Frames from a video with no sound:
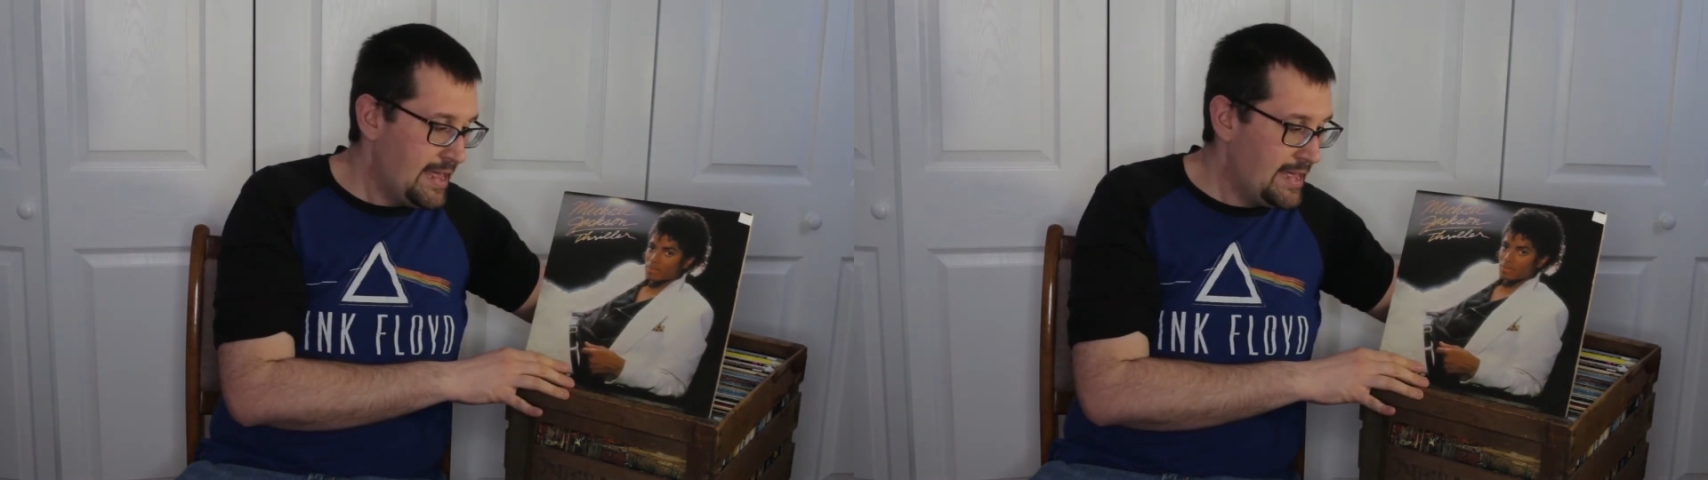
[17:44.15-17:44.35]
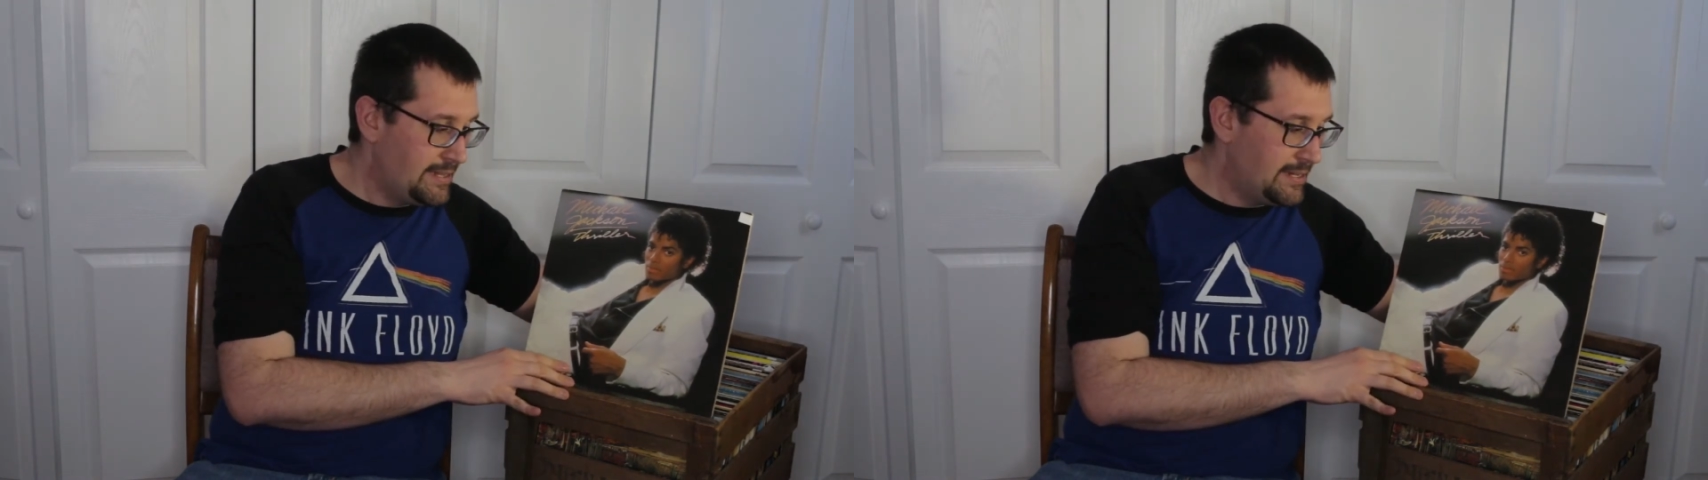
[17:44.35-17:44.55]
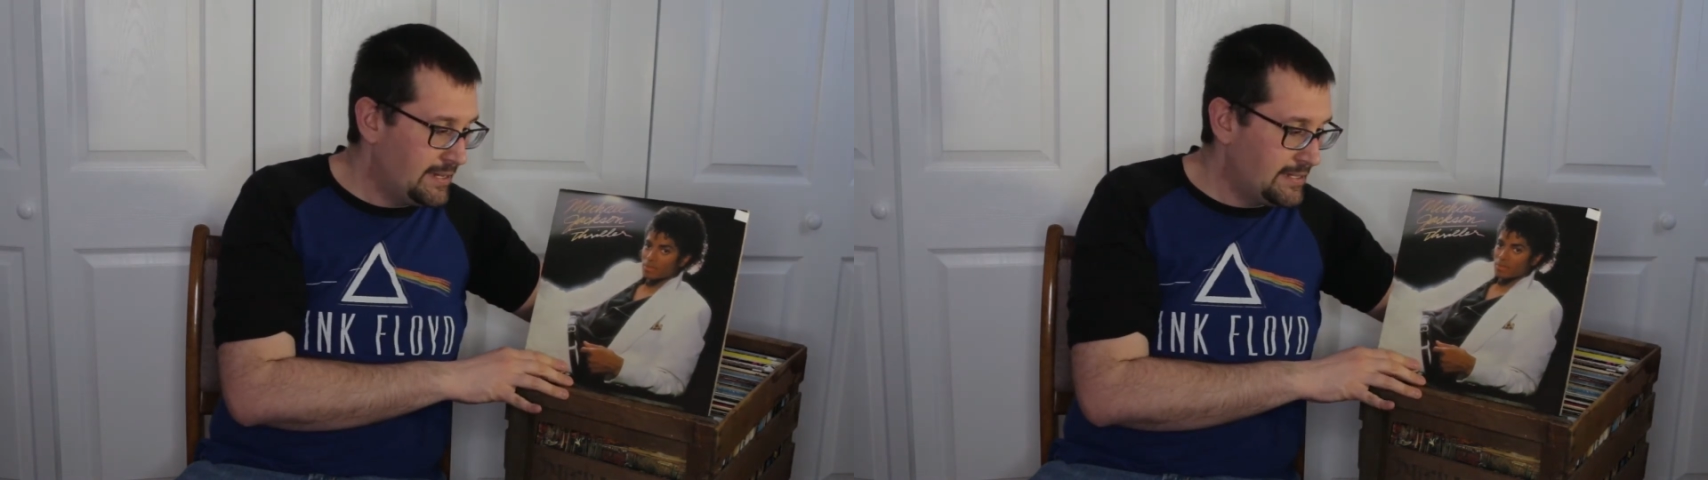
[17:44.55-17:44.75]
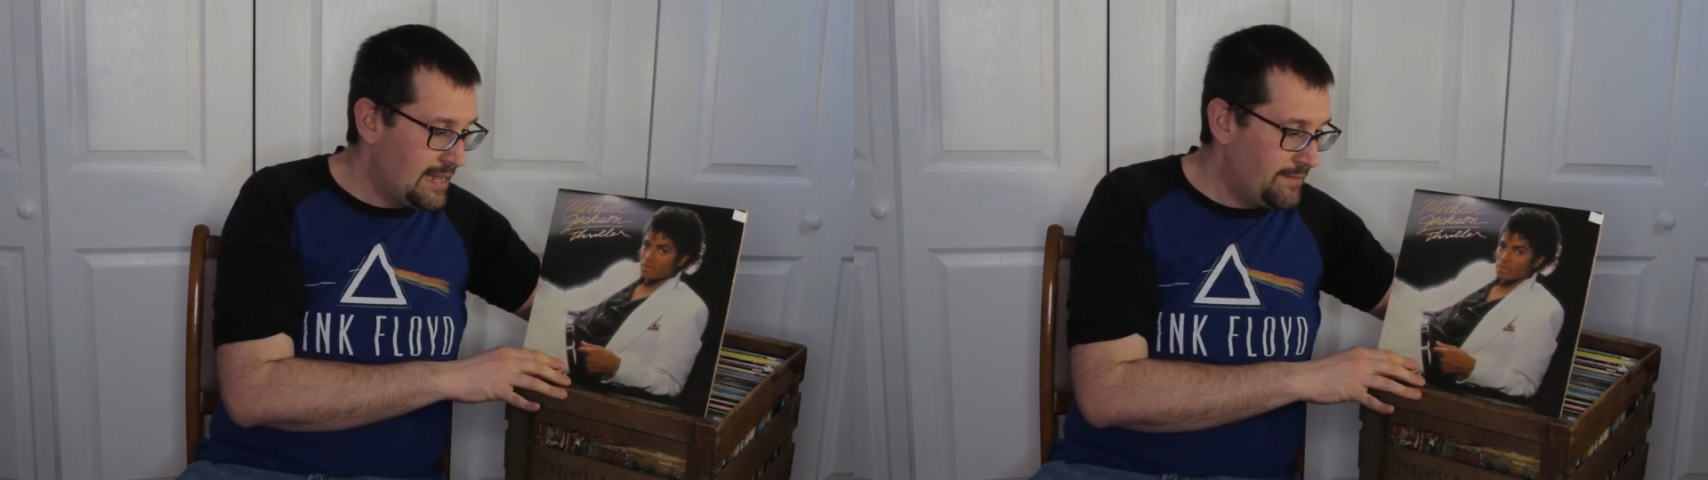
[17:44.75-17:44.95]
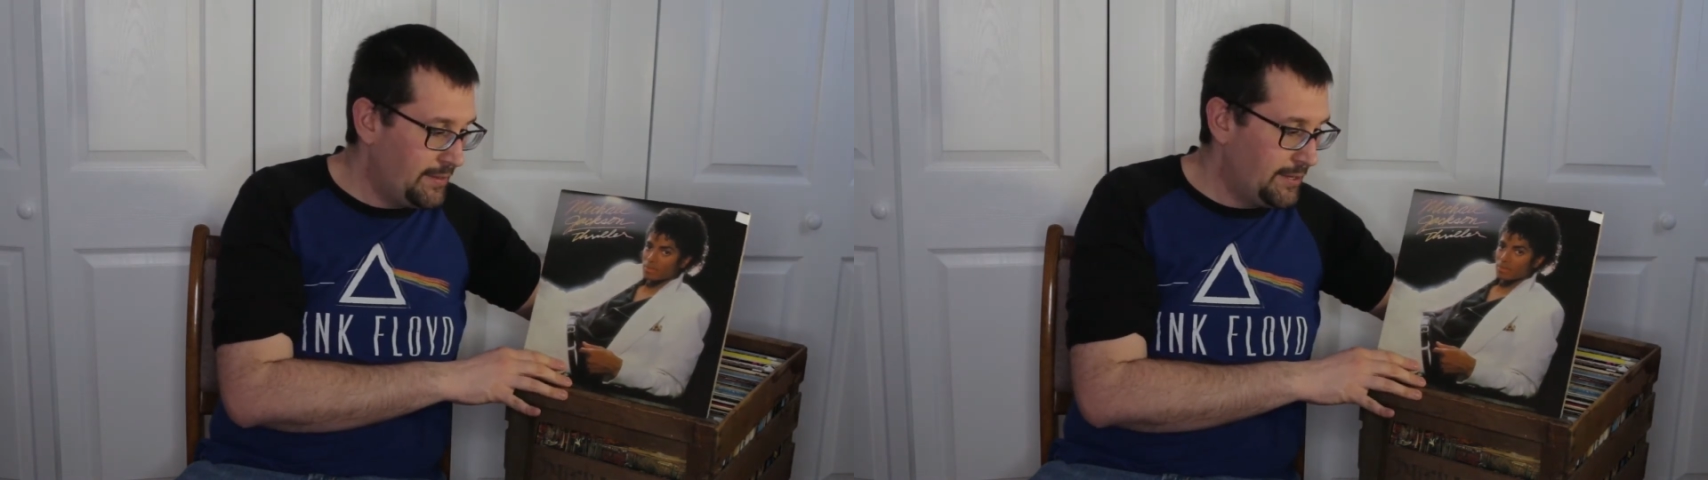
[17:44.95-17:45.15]
It does
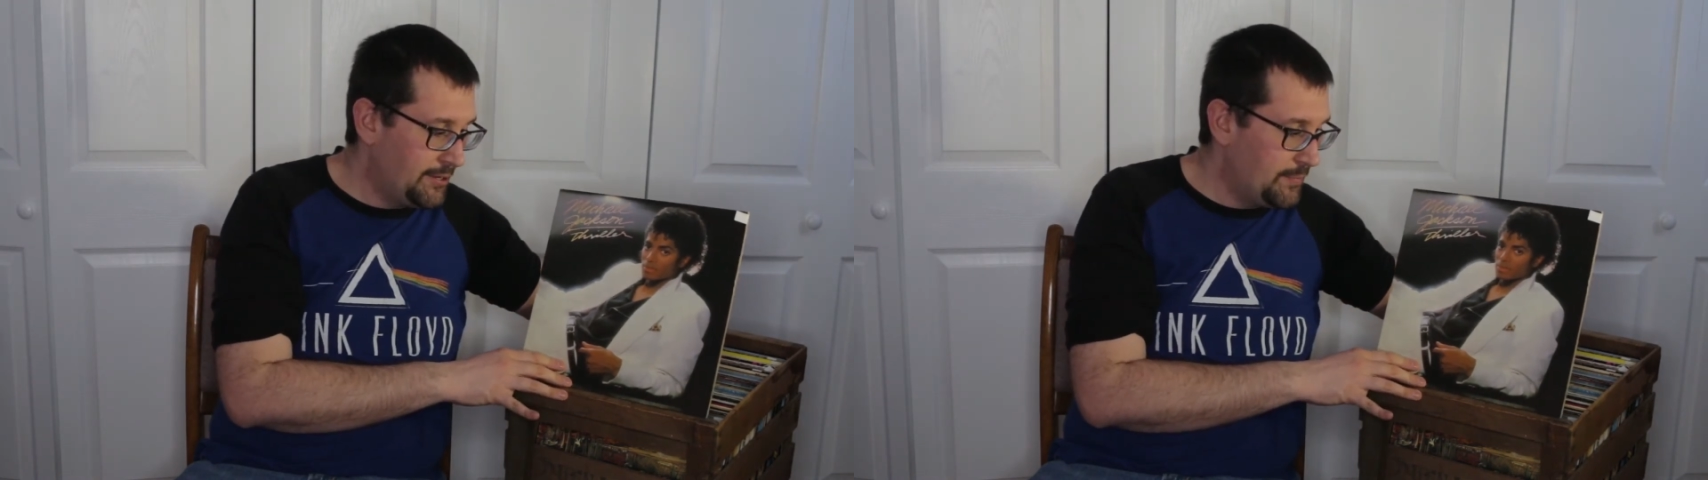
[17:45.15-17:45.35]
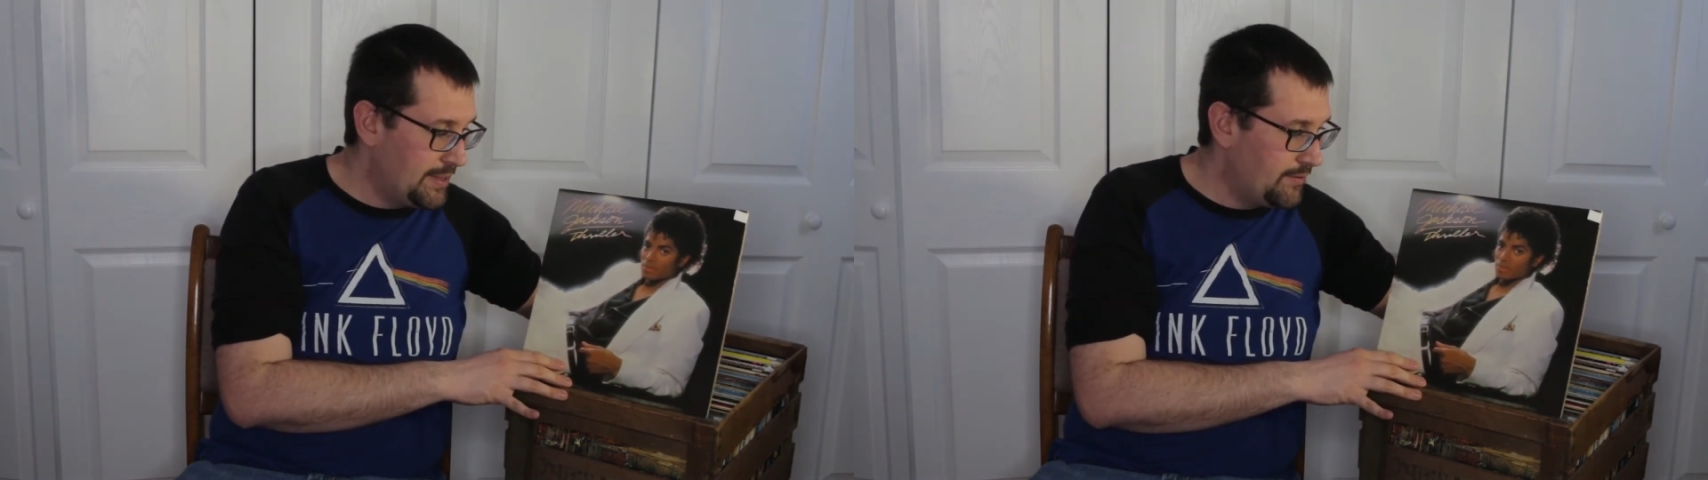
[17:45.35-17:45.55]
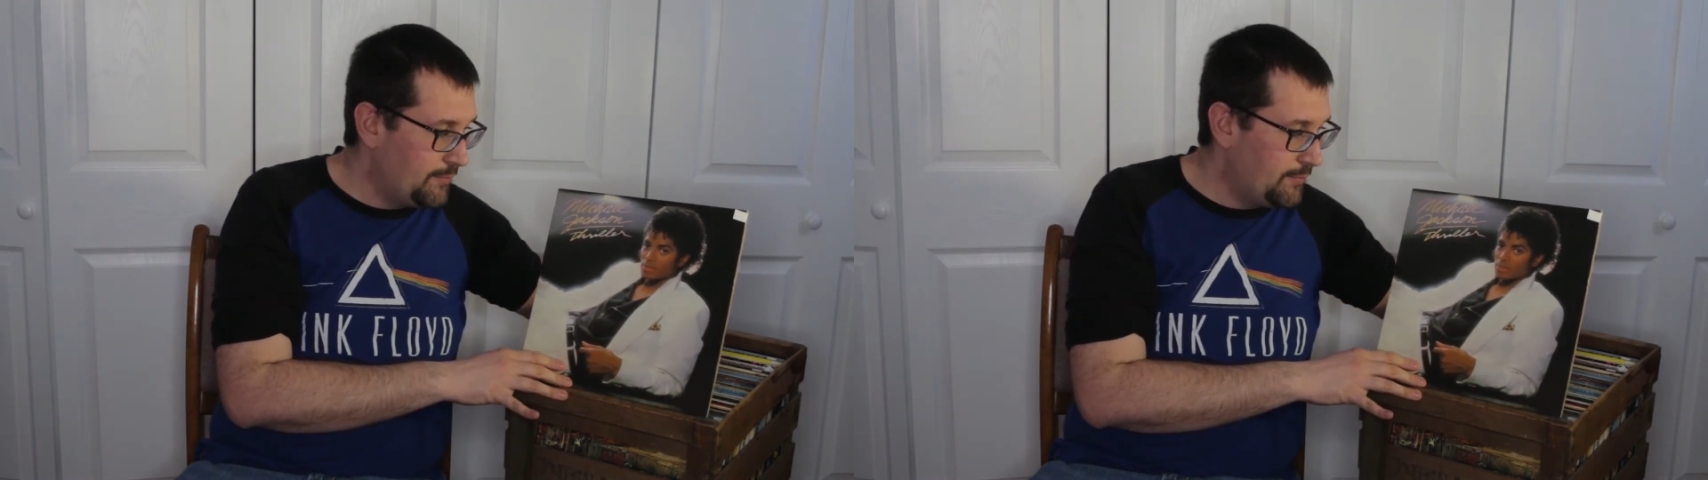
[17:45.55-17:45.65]
have a little bit